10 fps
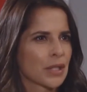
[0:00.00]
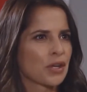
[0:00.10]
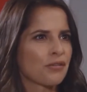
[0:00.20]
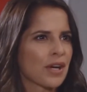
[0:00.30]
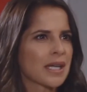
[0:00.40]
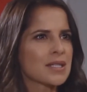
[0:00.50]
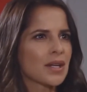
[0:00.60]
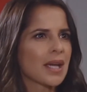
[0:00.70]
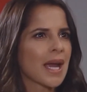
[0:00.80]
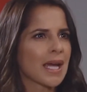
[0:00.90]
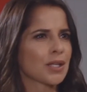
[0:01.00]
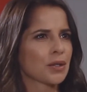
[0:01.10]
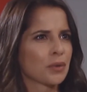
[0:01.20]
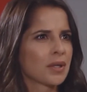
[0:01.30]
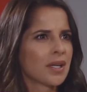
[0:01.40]
You're afraid he's gonna hate
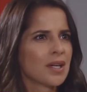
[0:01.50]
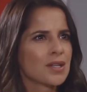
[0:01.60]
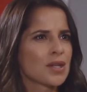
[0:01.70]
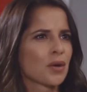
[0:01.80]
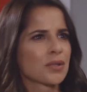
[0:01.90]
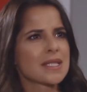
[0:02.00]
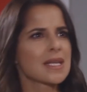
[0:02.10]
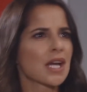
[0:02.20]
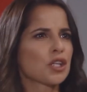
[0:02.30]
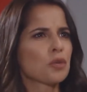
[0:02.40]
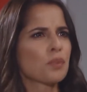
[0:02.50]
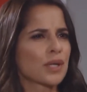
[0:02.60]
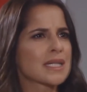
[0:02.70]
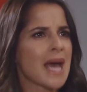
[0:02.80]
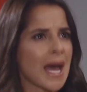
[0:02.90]
you. So instead, you
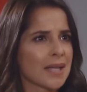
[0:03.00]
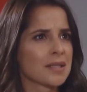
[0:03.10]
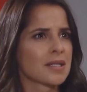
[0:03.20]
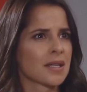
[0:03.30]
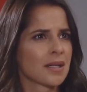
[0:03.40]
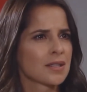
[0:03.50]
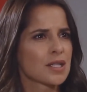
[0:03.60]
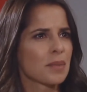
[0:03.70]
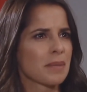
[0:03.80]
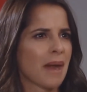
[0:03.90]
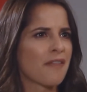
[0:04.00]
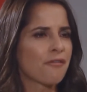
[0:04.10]
pretend to be my